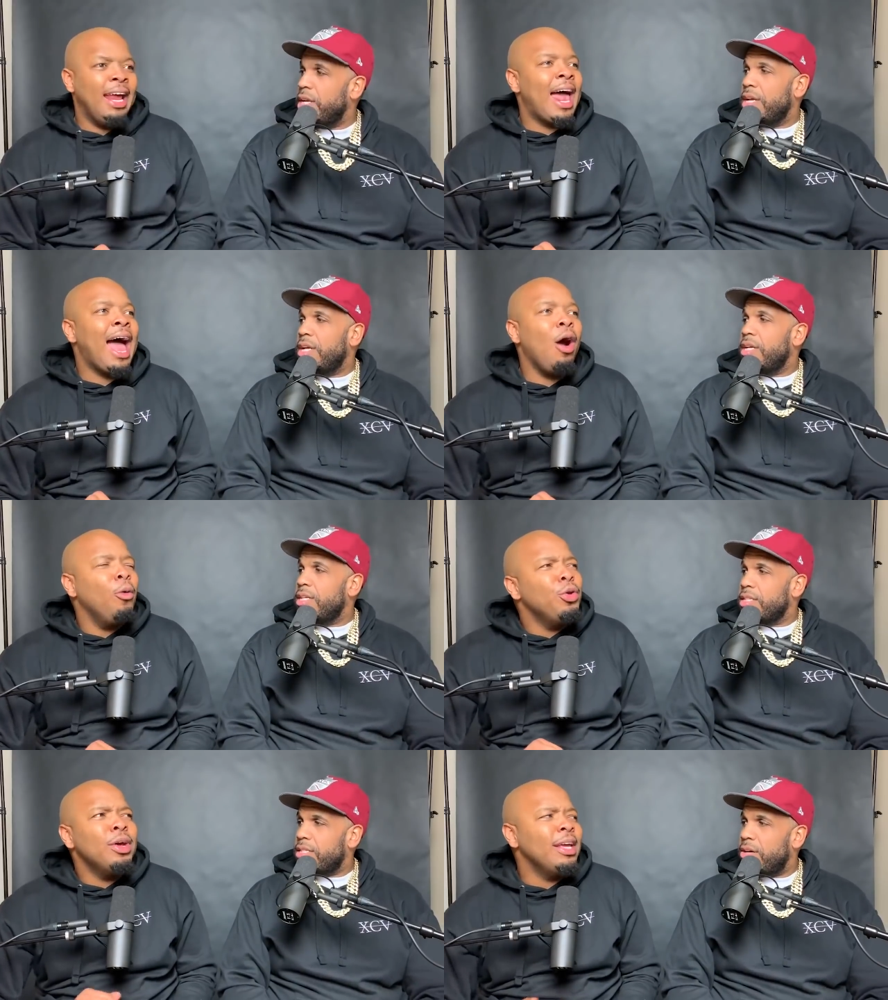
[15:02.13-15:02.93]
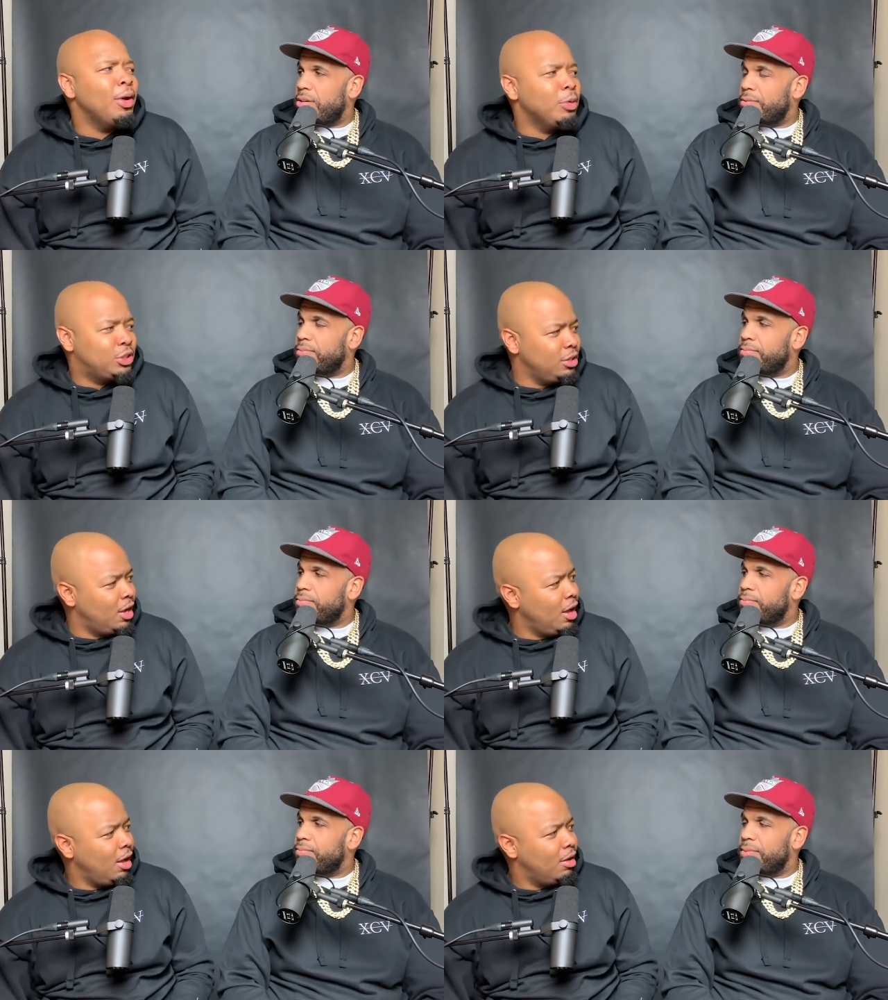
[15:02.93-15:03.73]
Speaker 1: And
Speaker 2: how are you going to get
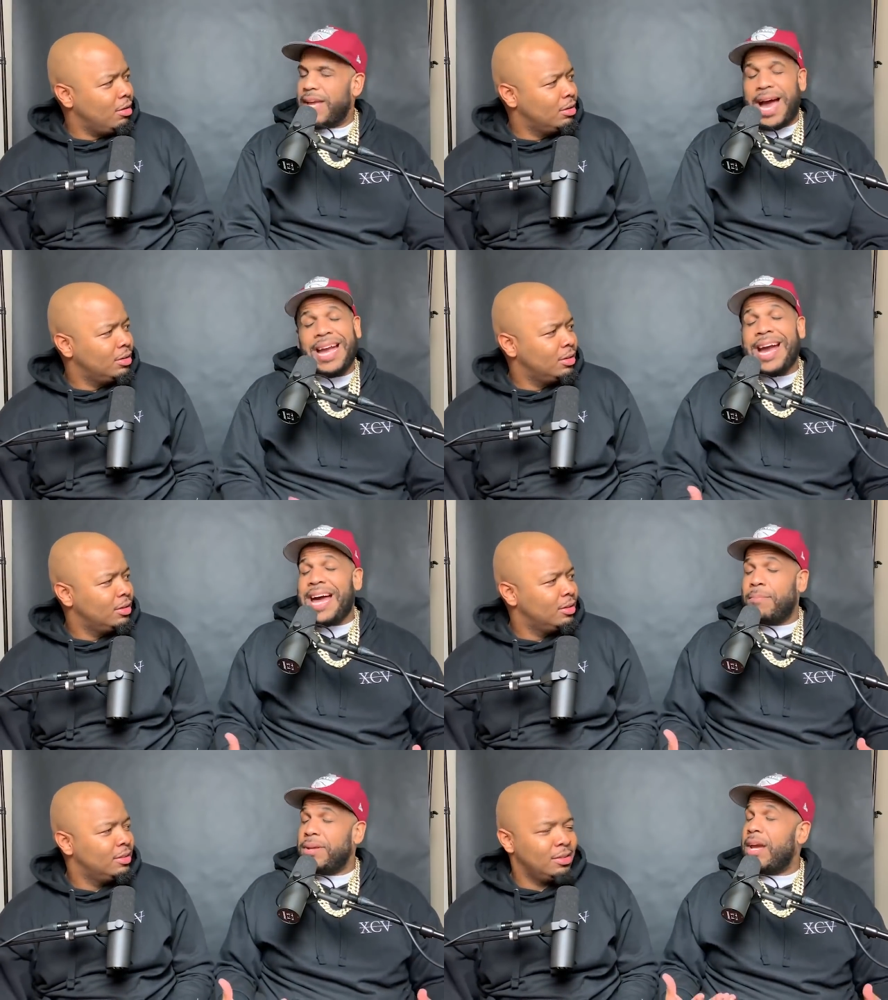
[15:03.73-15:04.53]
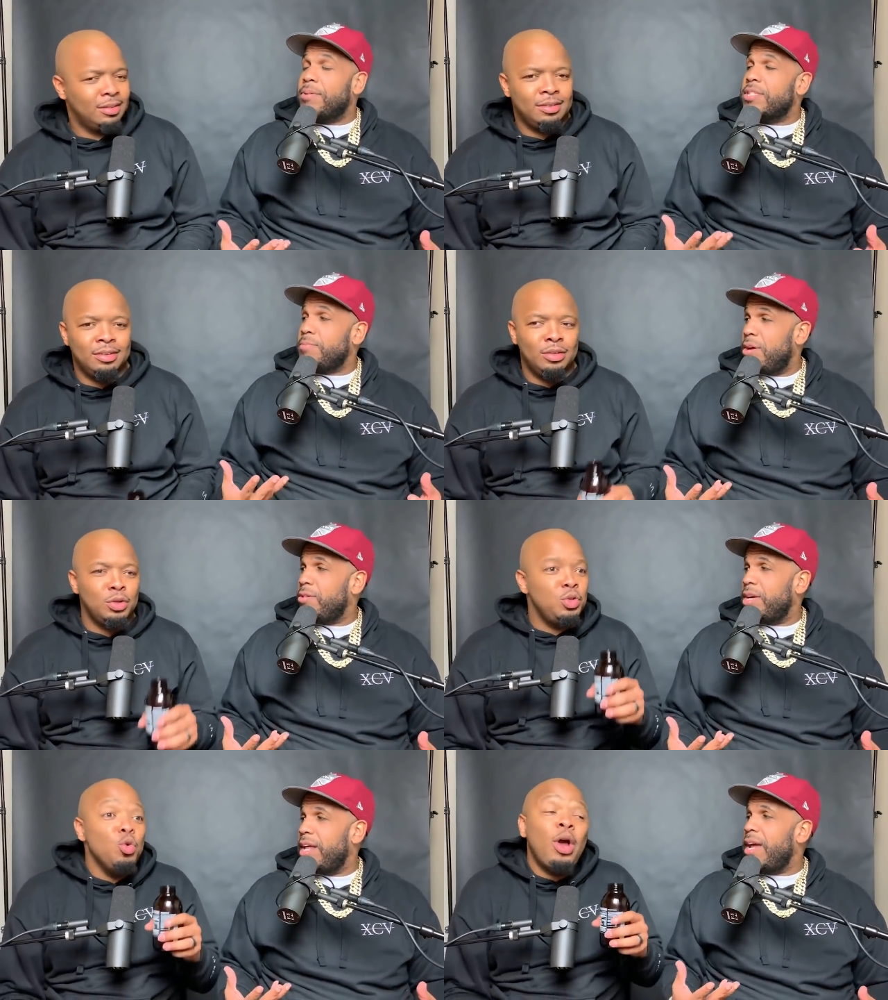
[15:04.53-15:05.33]
Regina Hall?
Speaker 1: I got to be able to
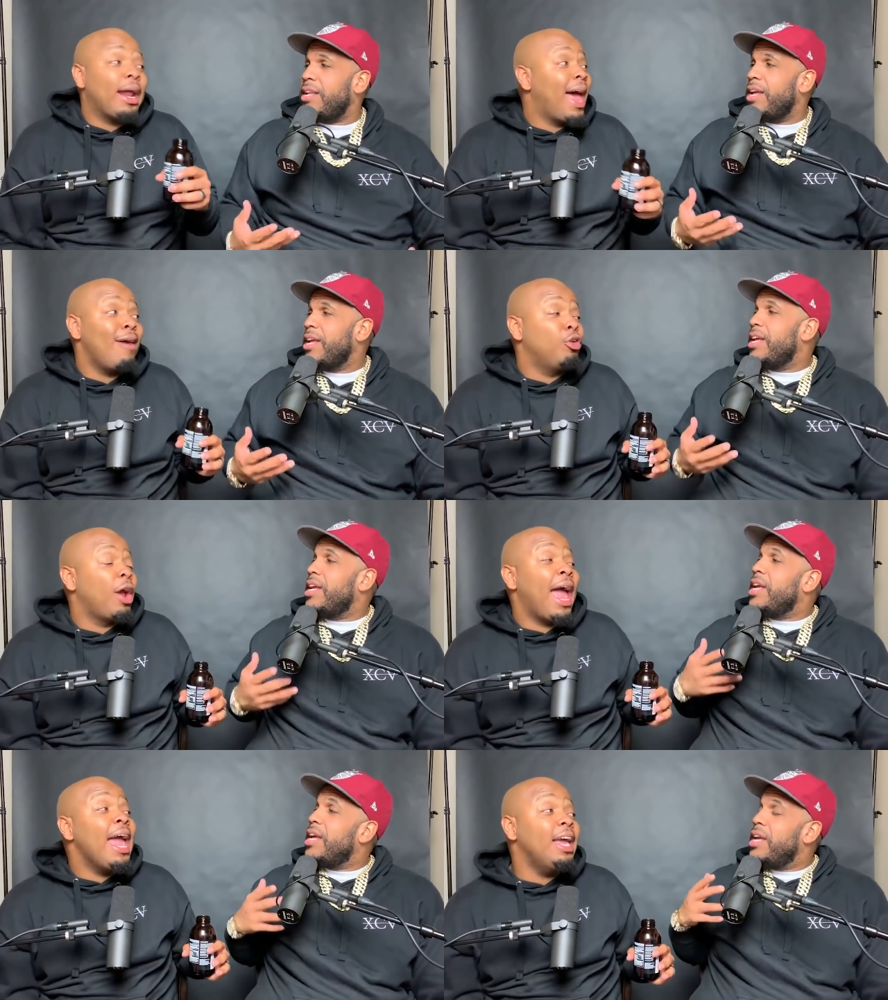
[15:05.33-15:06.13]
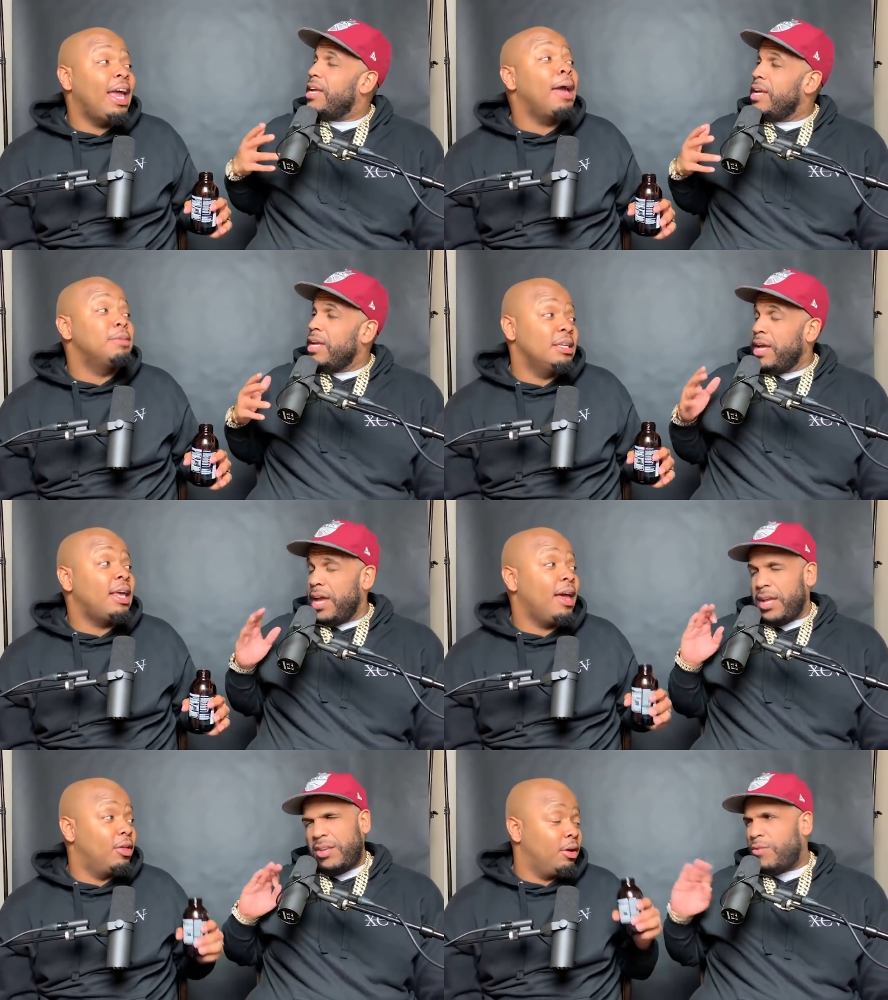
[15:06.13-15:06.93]
smell good. You got to
Speaker 2: have your A game
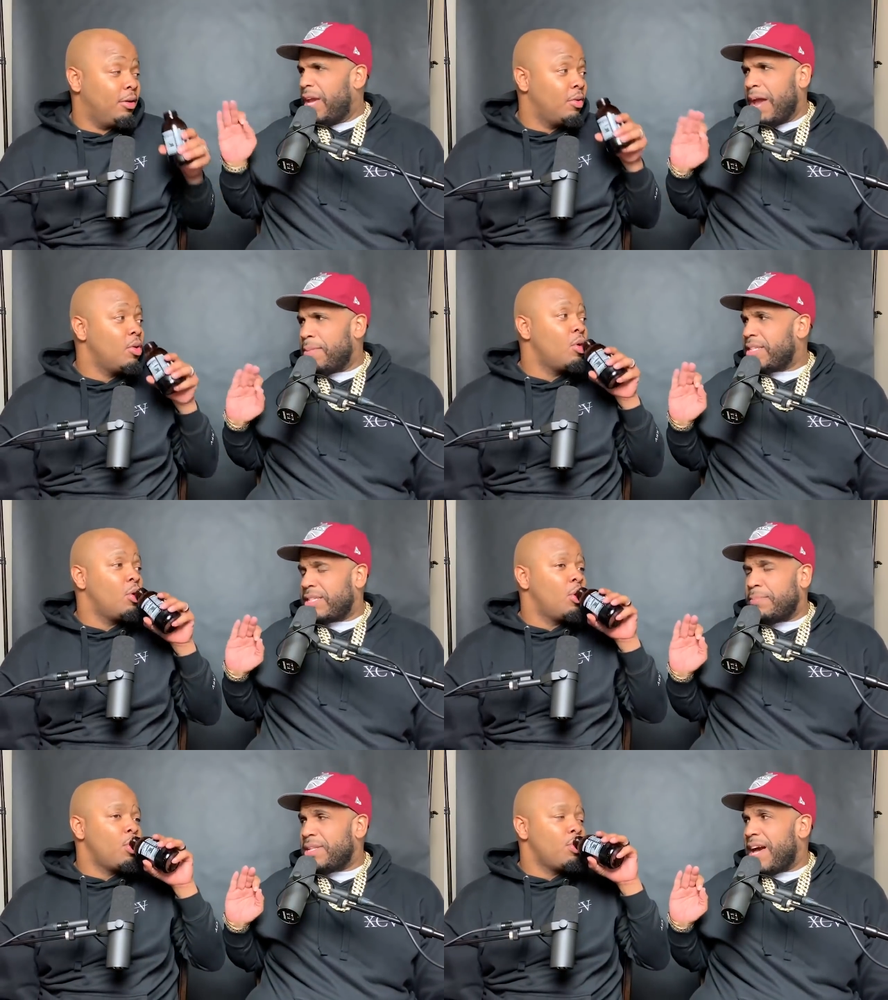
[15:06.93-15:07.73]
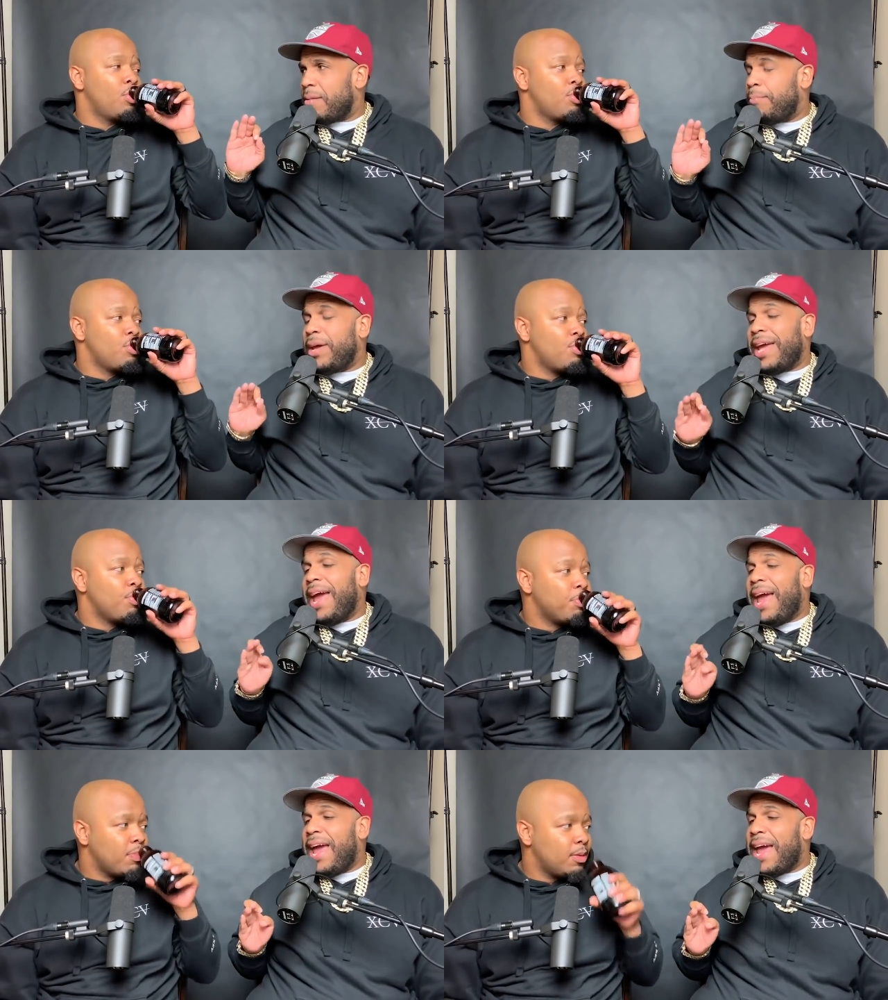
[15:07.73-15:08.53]
together.
Speaker 1: You can't be slipping out a
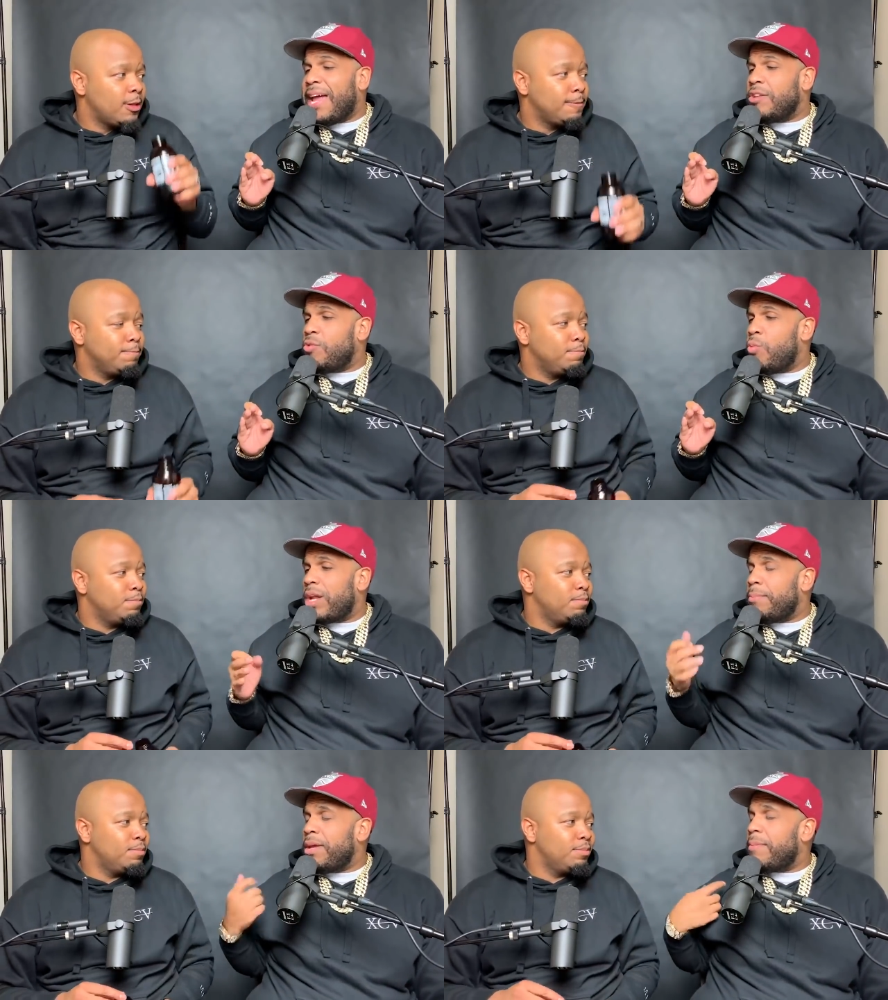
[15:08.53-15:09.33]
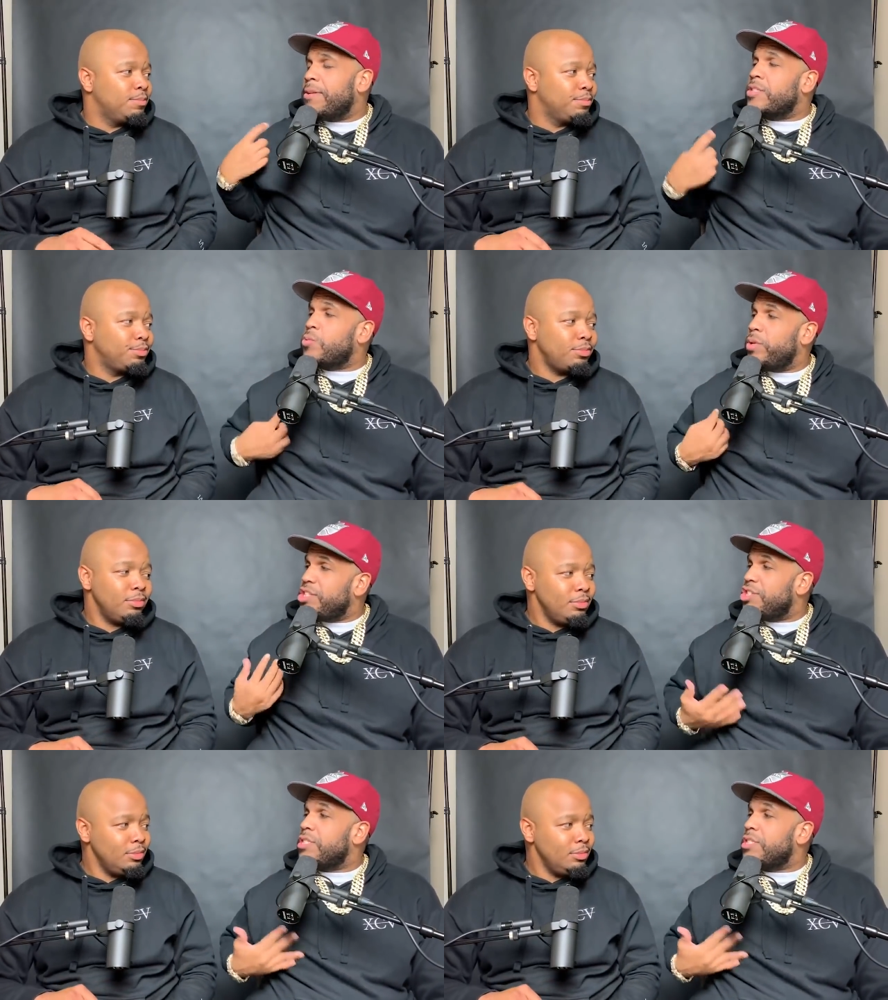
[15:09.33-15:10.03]
bit, and you want to be able to switch